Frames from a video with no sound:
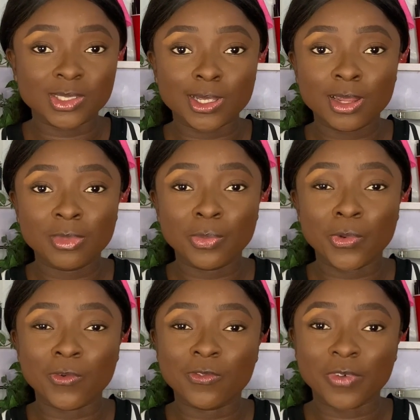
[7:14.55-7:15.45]
They're telling me
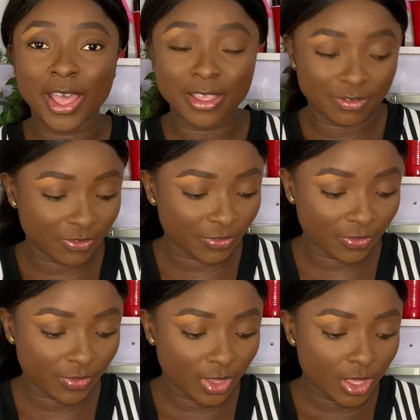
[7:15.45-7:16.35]

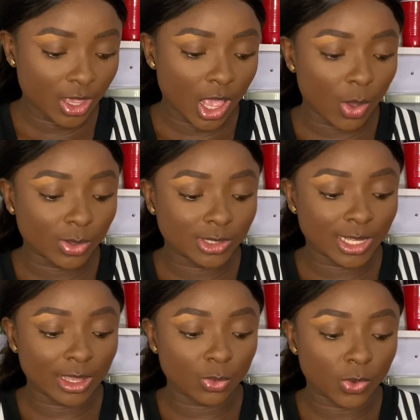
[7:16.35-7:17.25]
1.5. I was
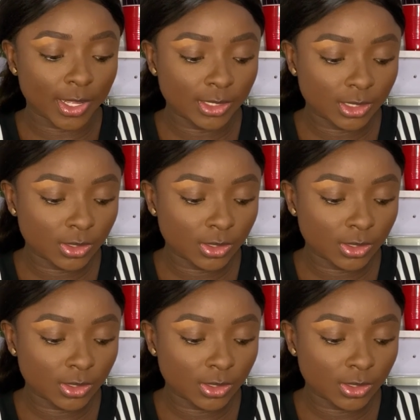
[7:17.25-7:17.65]
like, what?